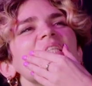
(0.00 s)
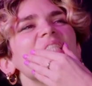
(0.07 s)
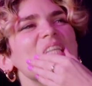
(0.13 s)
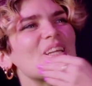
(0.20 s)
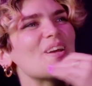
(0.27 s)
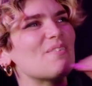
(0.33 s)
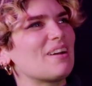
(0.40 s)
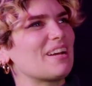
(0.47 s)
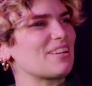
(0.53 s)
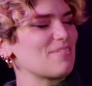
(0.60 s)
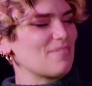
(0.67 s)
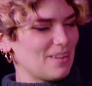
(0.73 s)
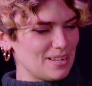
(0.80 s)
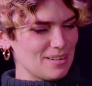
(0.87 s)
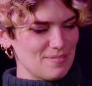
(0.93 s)
Do you know what? You
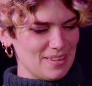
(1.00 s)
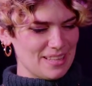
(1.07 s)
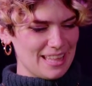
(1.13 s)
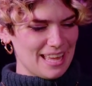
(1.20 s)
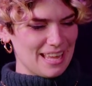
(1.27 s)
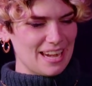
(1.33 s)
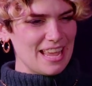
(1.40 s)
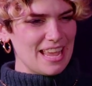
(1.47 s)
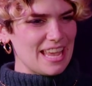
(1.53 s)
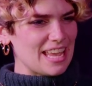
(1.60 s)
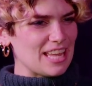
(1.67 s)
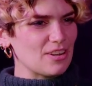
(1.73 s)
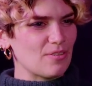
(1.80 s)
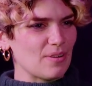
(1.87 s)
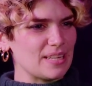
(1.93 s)
reminded me that
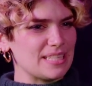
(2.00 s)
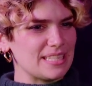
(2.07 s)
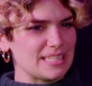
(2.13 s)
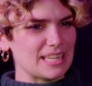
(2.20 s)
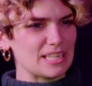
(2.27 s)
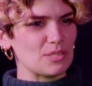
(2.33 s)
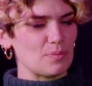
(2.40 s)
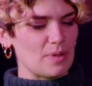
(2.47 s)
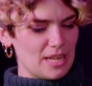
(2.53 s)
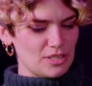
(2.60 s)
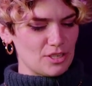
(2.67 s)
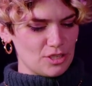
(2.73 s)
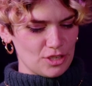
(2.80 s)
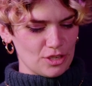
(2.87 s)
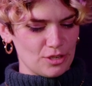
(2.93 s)
in grade 6 we had to
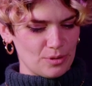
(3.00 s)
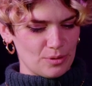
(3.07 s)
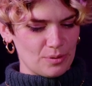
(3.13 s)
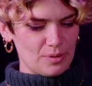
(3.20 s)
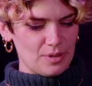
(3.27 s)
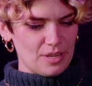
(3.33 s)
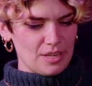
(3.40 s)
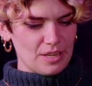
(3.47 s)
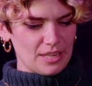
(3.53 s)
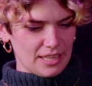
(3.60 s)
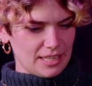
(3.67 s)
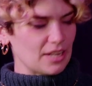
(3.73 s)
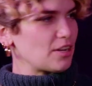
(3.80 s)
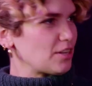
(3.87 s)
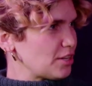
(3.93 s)
do like
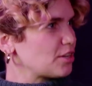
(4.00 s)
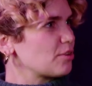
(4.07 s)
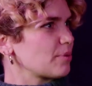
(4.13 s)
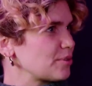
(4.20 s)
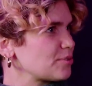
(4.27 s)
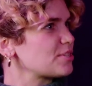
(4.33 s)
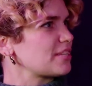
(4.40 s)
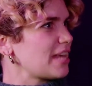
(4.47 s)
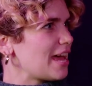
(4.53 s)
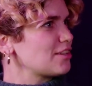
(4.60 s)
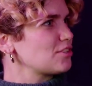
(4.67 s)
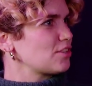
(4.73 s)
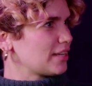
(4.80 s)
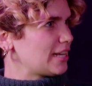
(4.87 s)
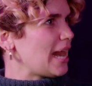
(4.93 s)
a careers
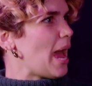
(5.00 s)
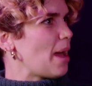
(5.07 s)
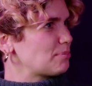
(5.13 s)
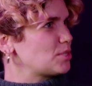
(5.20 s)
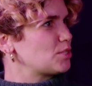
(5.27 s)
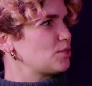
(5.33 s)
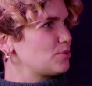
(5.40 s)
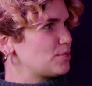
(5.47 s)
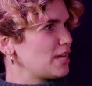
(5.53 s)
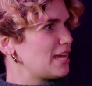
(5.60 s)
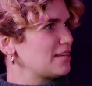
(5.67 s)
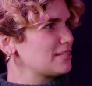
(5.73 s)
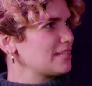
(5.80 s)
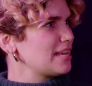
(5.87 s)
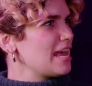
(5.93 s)
test, like an aptitude
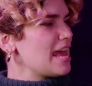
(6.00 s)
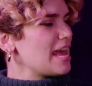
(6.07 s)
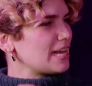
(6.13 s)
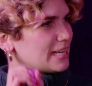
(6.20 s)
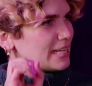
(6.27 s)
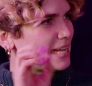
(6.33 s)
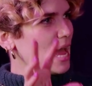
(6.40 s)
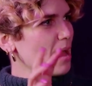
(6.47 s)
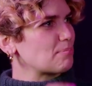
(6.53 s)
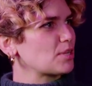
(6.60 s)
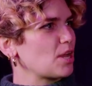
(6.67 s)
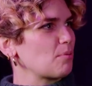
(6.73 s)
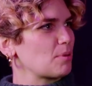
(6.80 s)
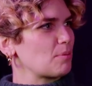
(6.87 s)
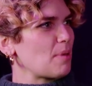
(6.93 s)
test, and it kept
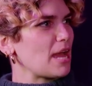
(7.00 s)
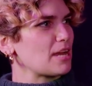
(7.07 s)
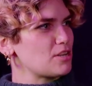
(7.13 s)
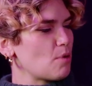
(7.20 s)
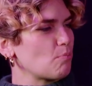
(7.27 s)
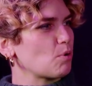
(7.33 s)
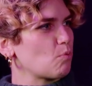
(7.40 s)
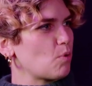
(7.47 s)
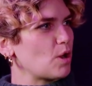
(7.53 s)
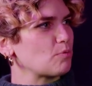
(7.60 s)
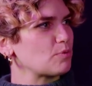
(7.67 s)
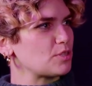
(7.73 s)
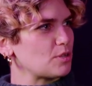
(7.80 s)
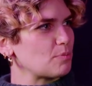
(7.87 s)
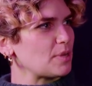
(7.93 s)
coming back. Number 1
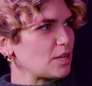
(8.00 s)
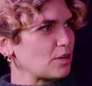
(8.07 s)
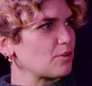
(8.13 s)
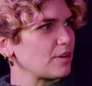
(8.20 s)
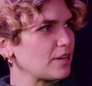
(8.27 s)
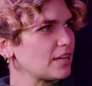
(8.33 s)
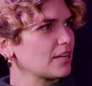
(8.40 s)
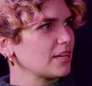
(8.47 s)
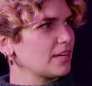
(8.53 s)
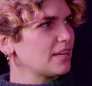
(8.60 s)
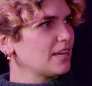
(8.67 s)
was to be a critic.